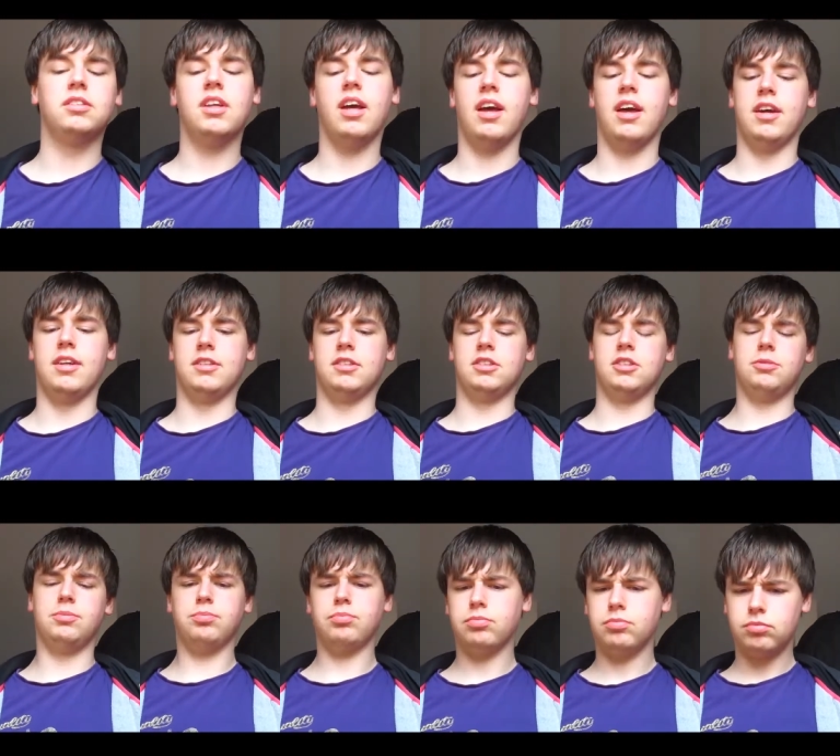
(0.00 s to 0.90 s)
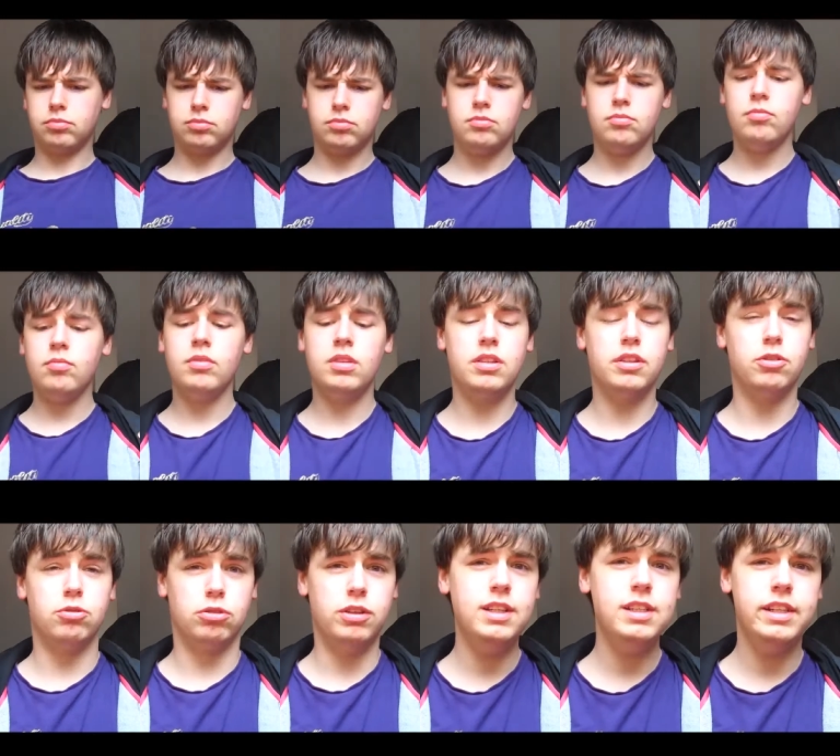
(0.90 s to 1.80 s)
And the
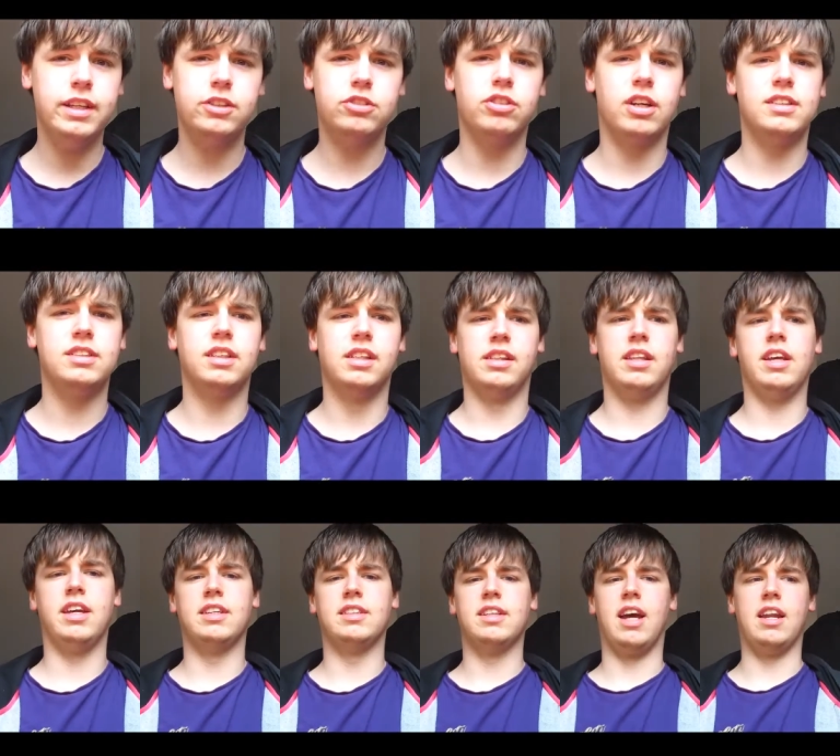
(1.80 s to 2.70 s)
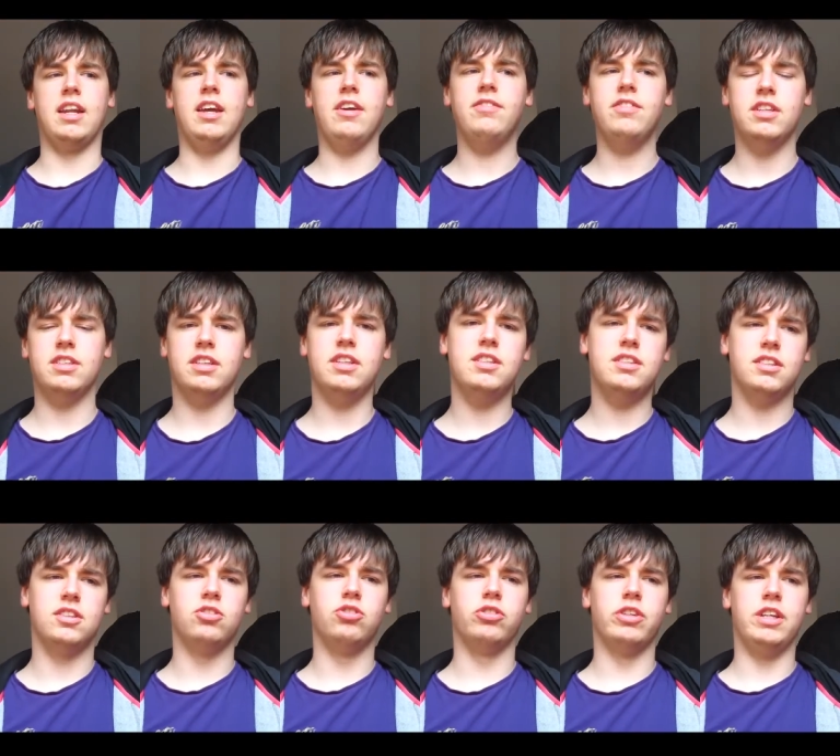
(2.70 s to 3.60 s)
really interesting thing is that if this is
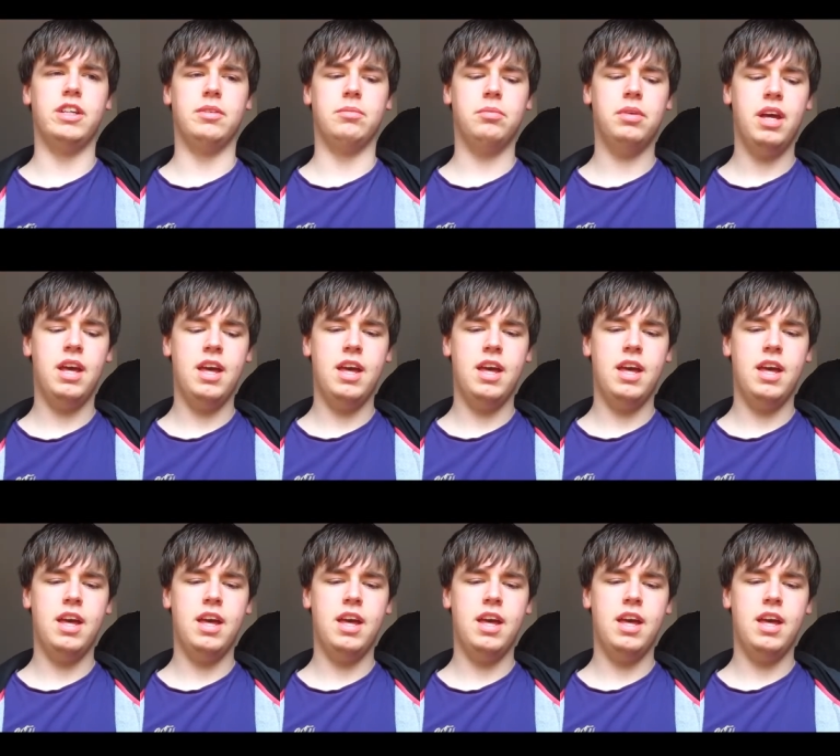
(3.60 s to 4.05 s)
a dream,